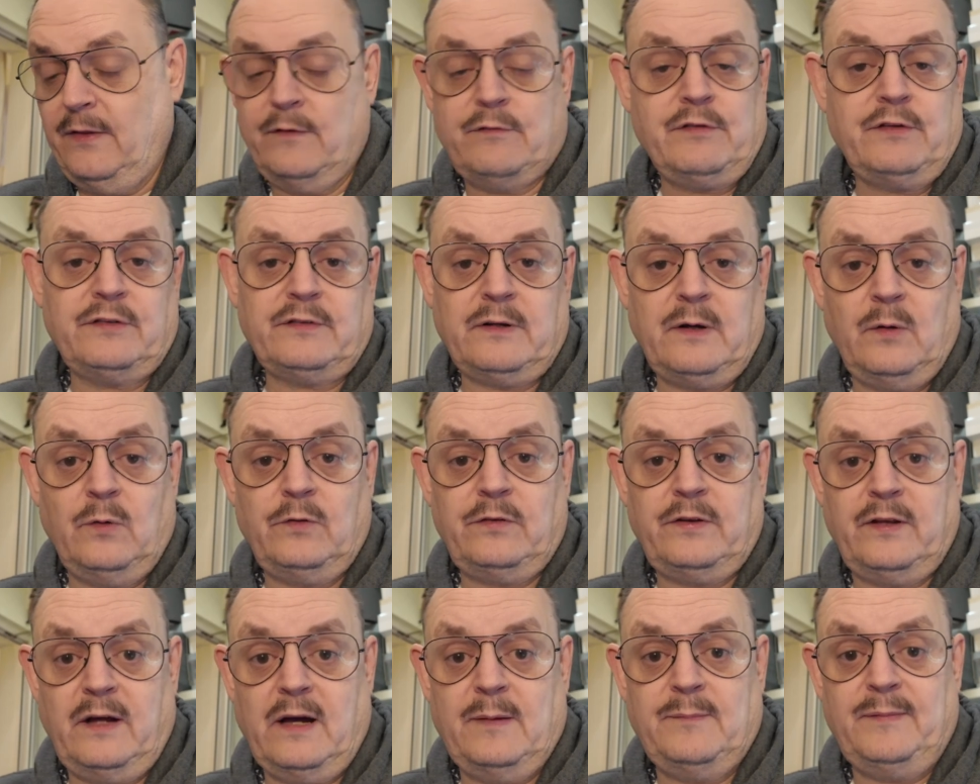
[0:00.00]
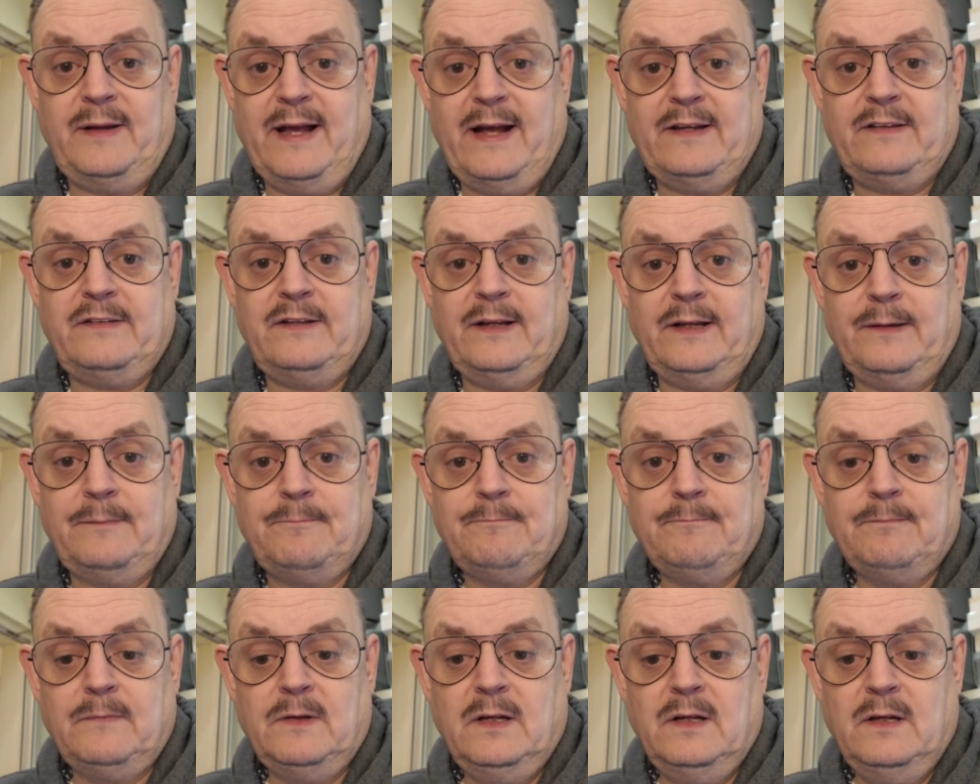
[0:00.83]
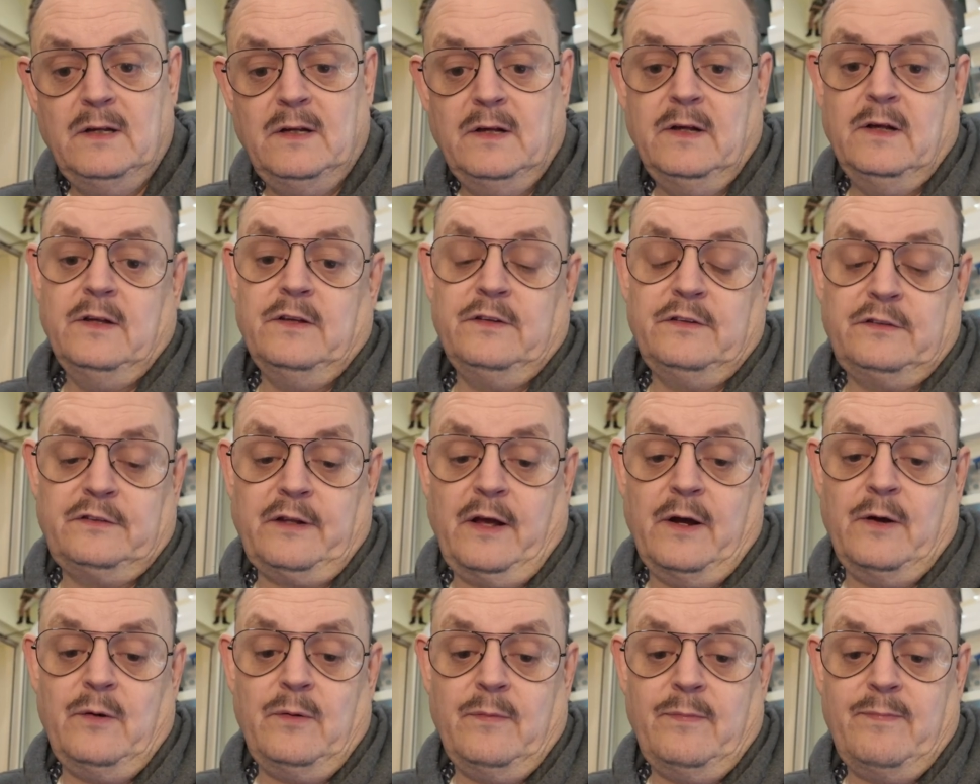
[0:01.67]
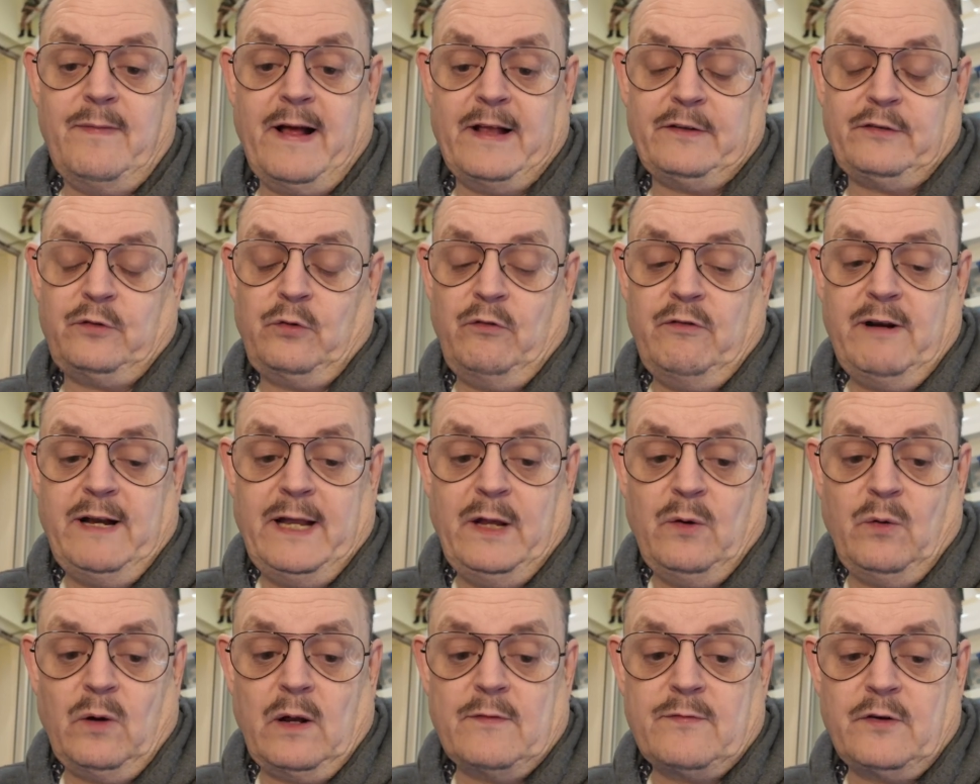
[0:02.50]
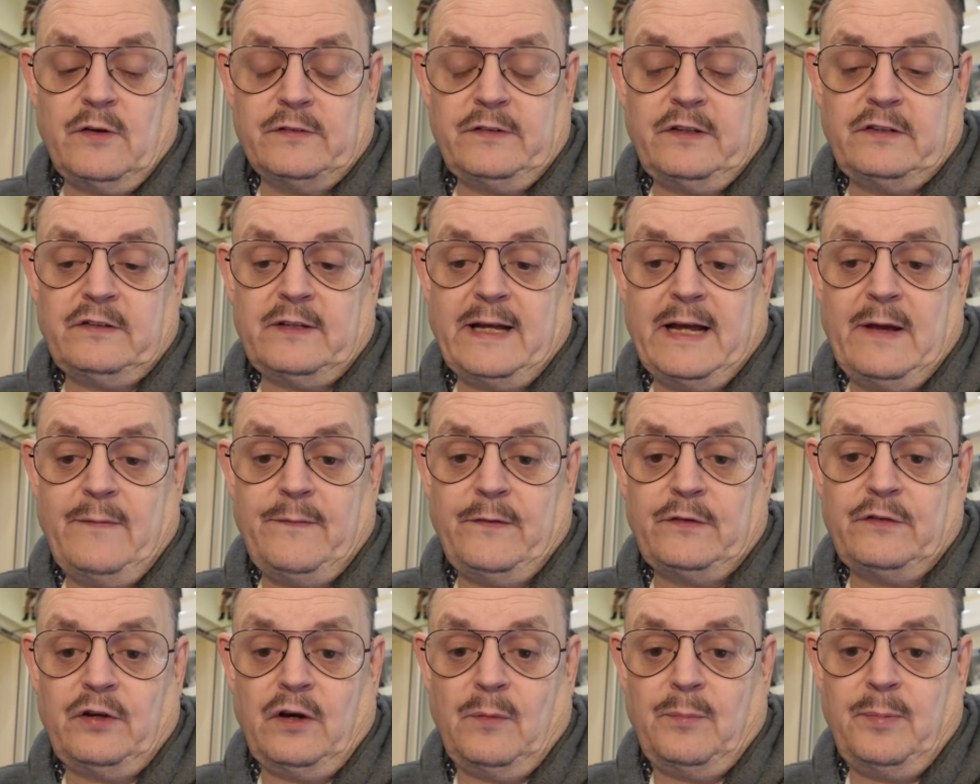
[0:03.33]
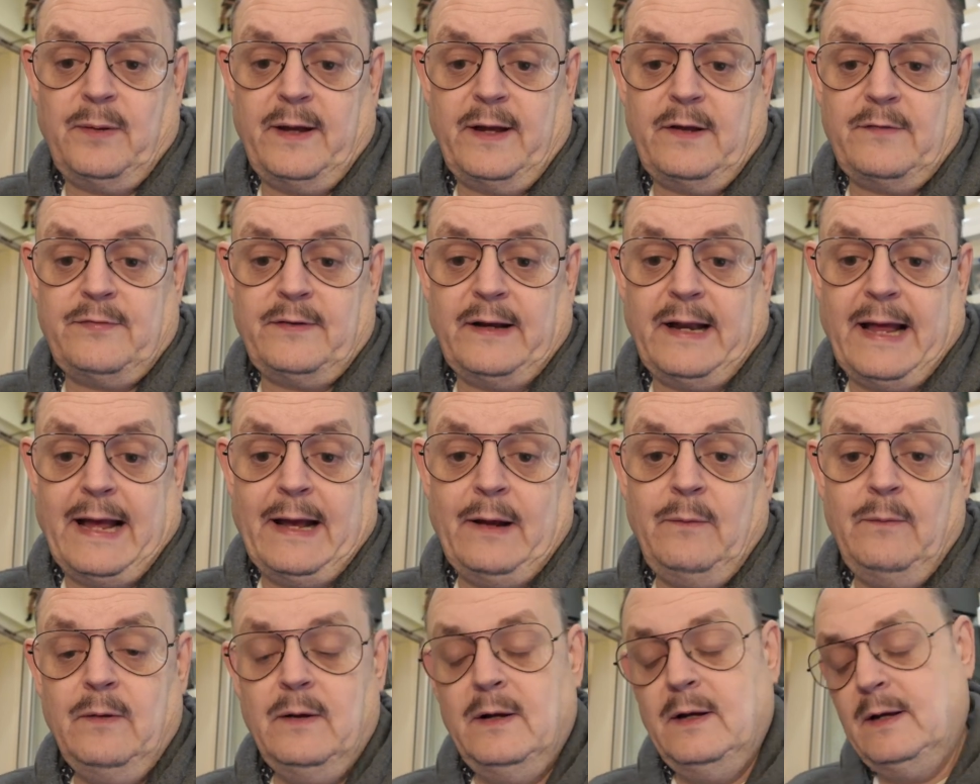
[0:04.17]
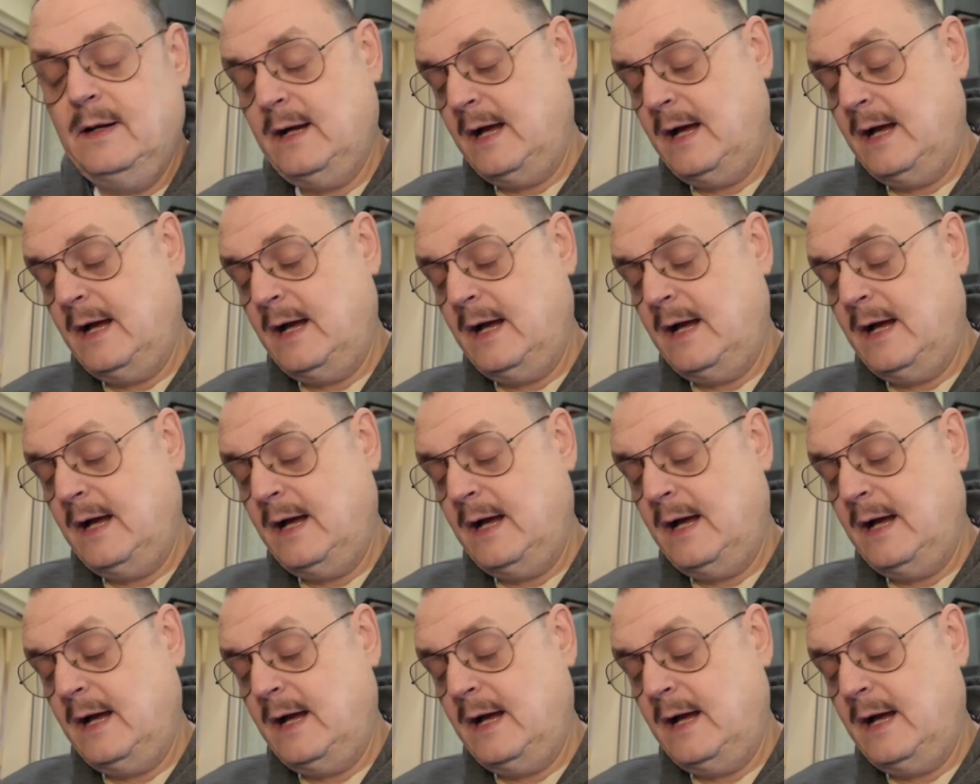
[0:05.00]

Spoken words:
the results that I'm getting. So that's really all I've got to say on the topic for now.